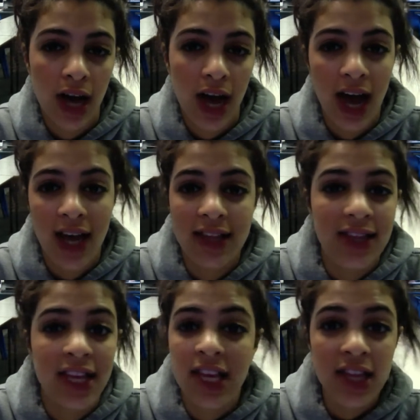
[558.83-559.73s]
as
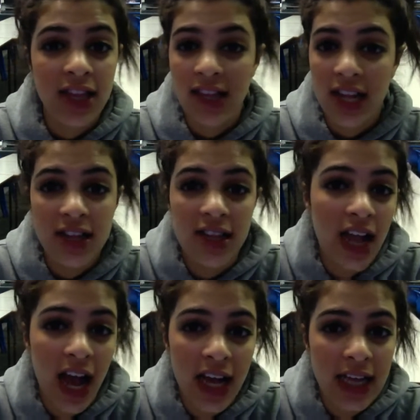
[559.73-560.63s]
Deep
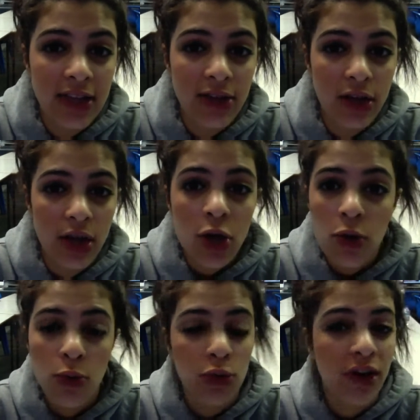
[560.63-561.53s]
Sensitized
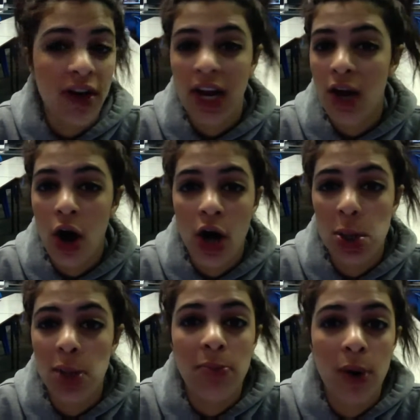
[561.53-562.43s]
was very large
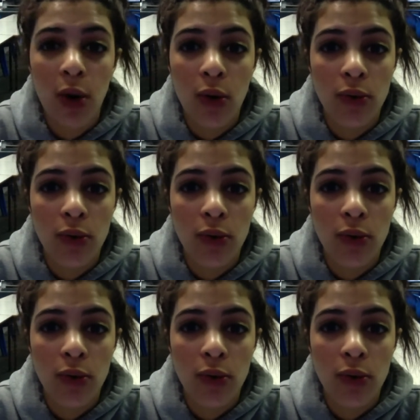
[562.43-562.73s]
and bold